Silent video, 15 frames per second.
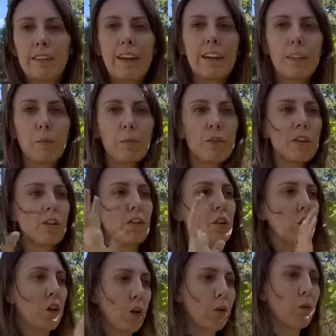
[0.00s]
90%
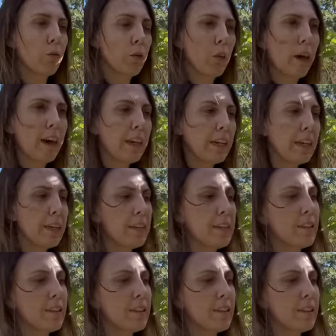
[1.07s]
to known varieties,